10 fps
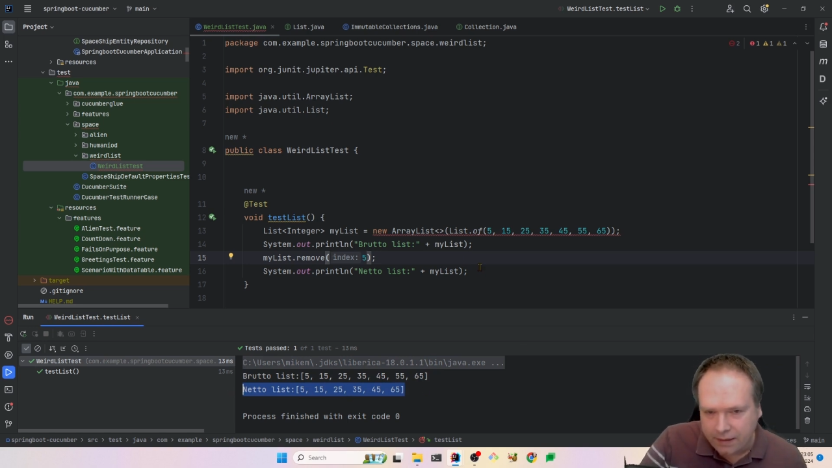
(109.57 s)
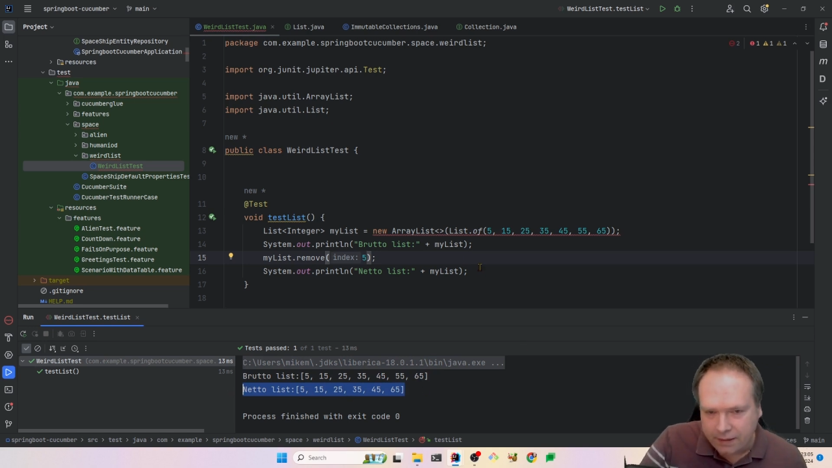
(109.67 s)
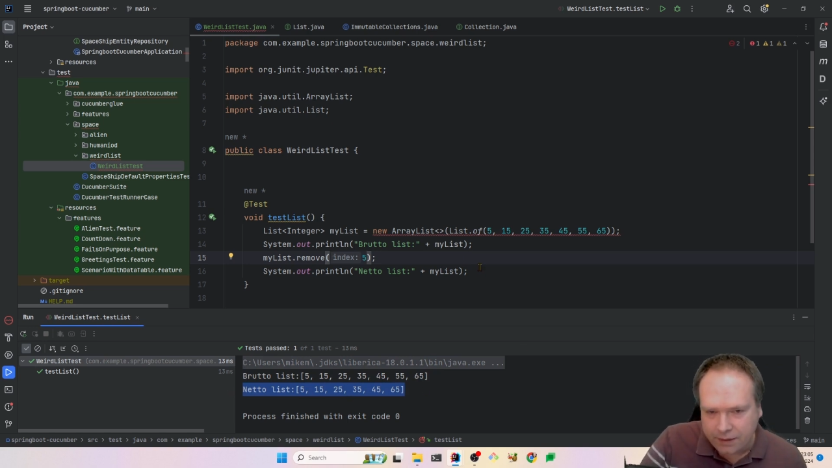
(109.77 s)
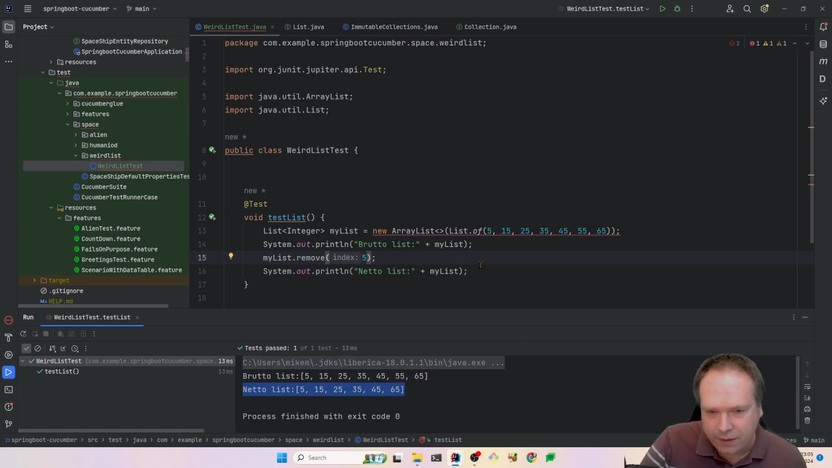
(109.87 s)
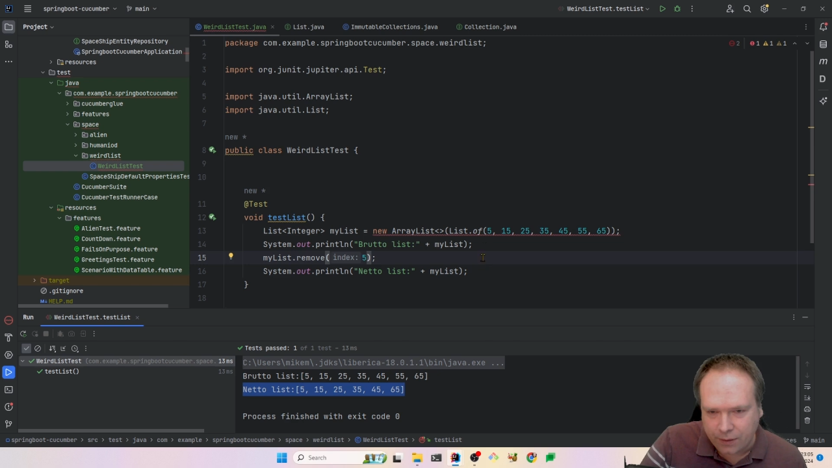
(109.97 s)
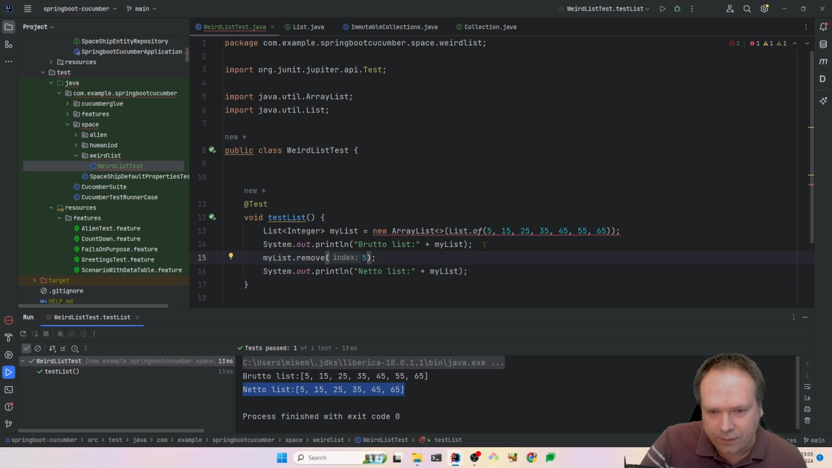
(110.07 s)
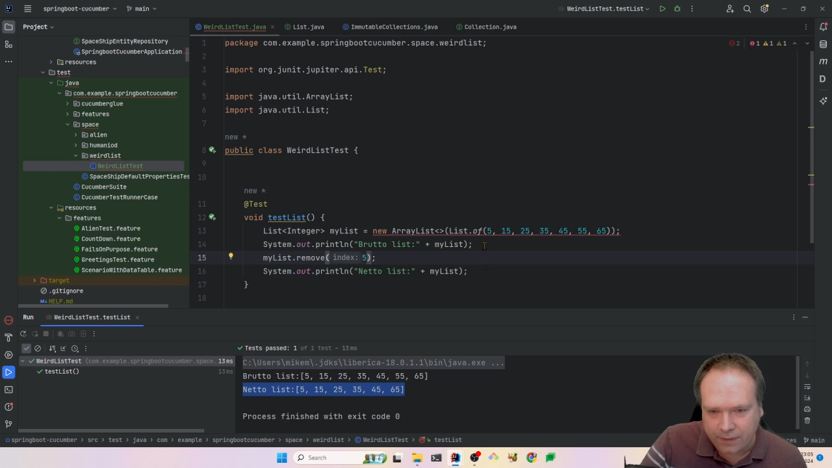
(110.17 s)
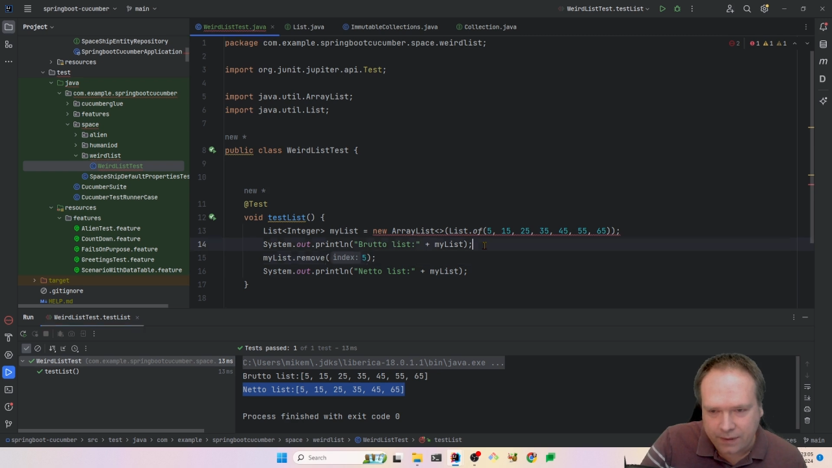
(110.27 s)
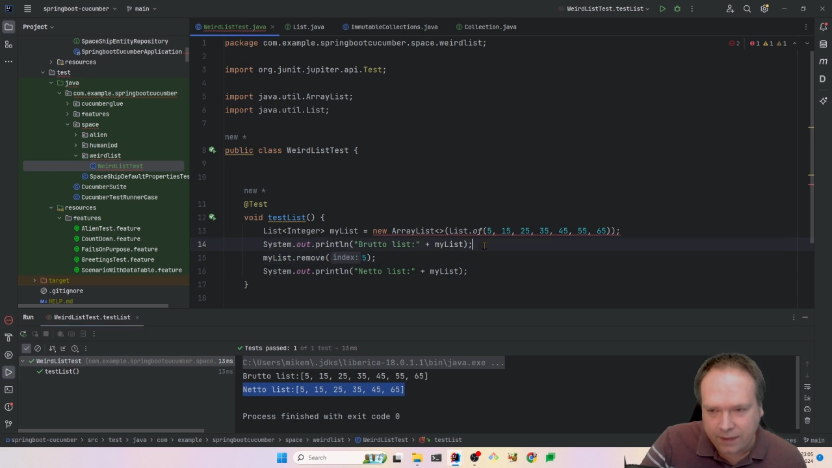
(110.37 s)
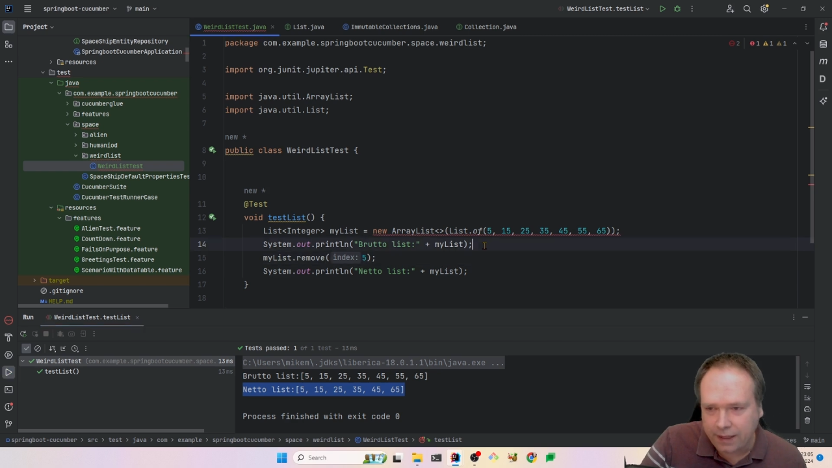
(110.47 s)
So
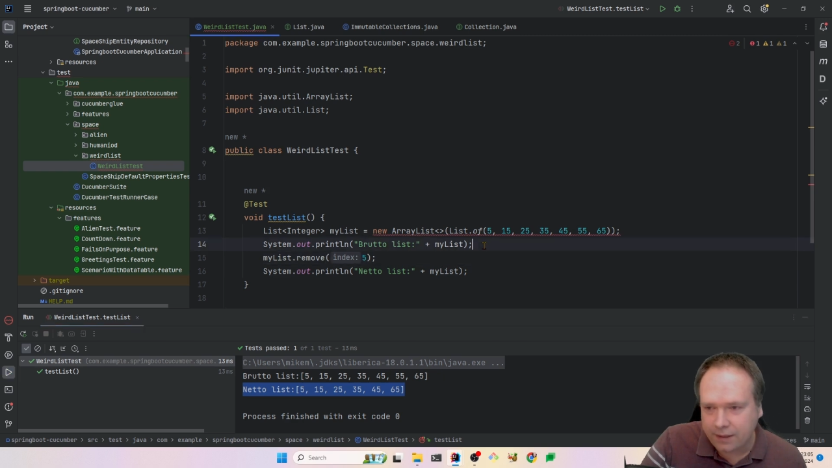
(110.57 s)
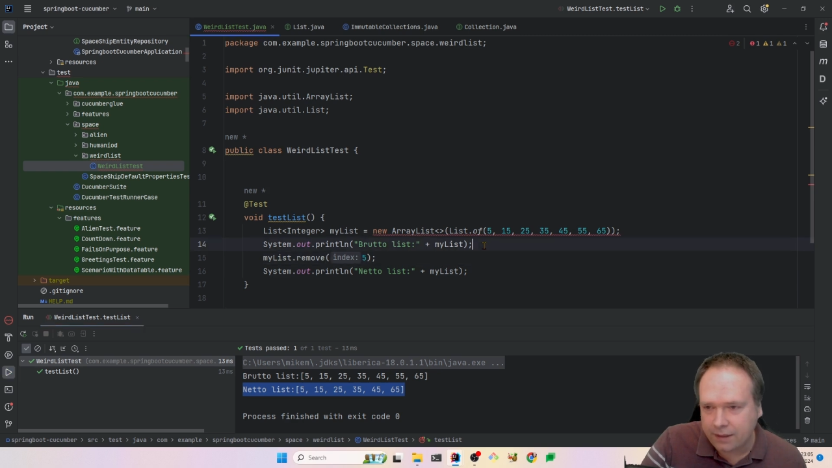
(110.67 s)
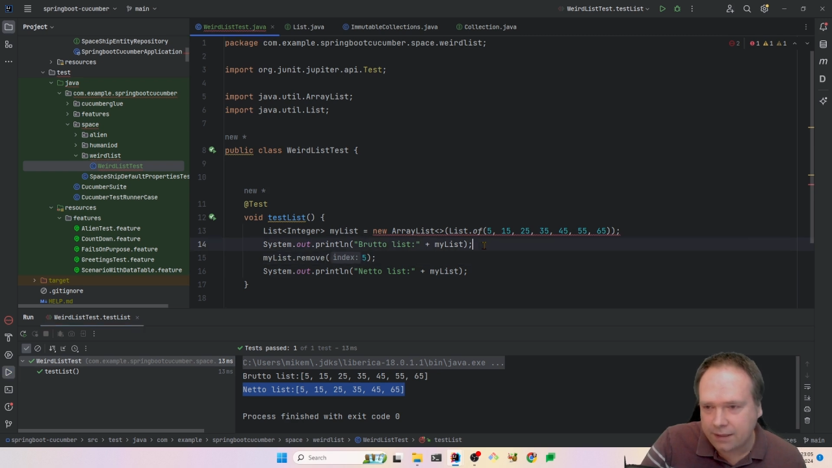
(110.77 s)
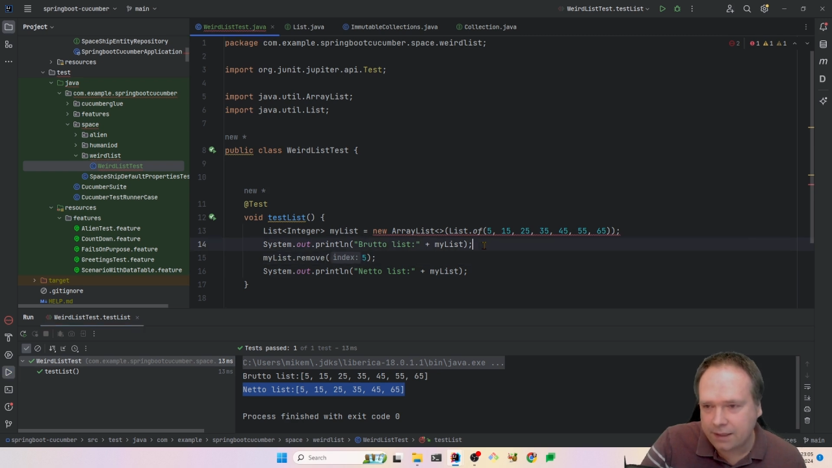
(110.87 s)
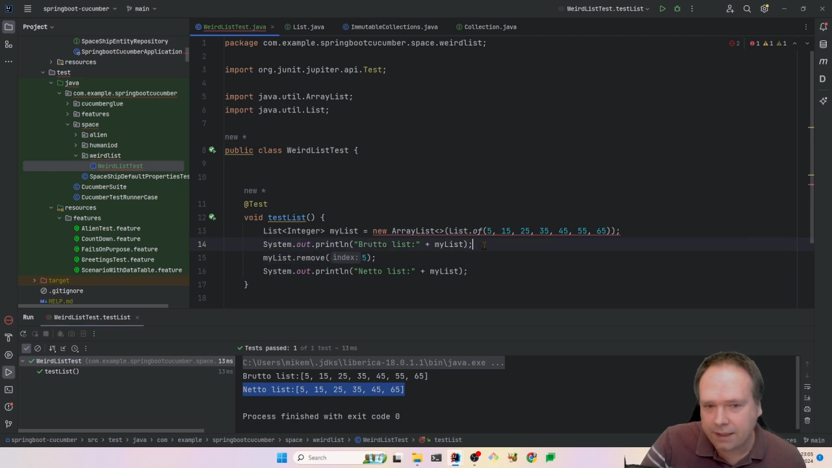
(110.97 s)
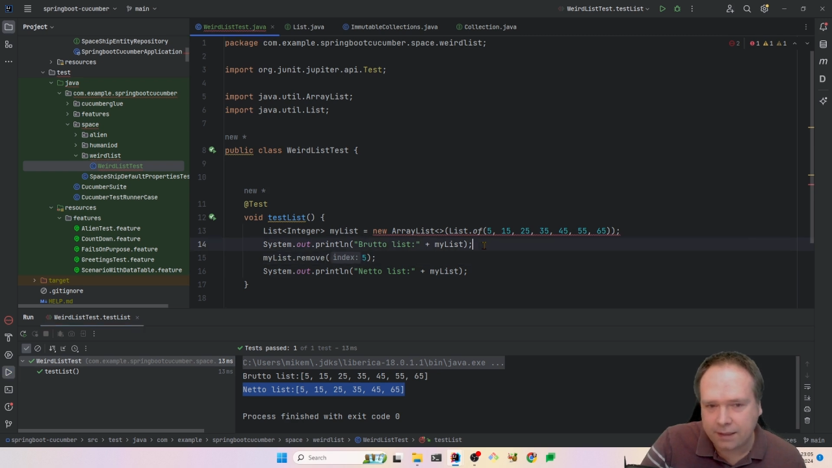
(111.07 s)
just as,